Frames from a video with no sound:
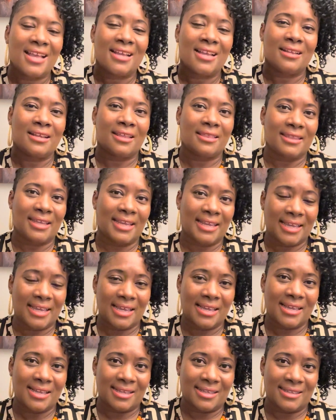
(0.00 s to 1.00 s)
The thing
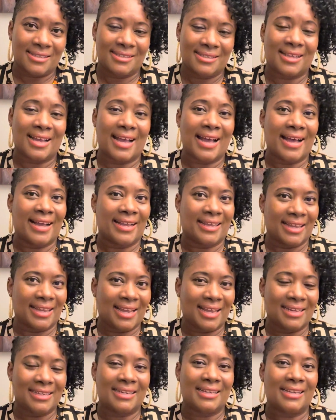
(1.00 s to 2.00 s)
is,
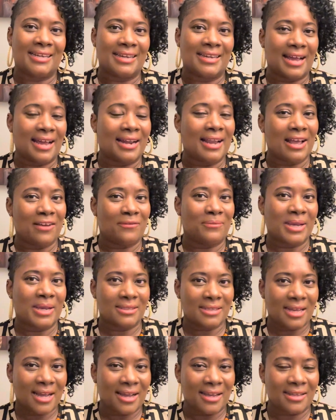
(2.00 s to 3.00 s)
again, they did not have my
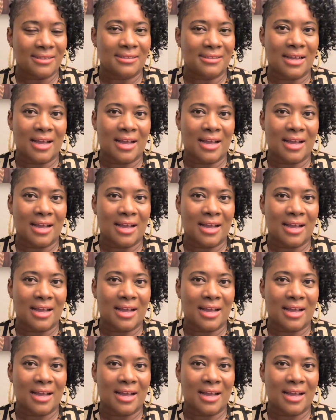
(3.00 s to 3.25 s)
size.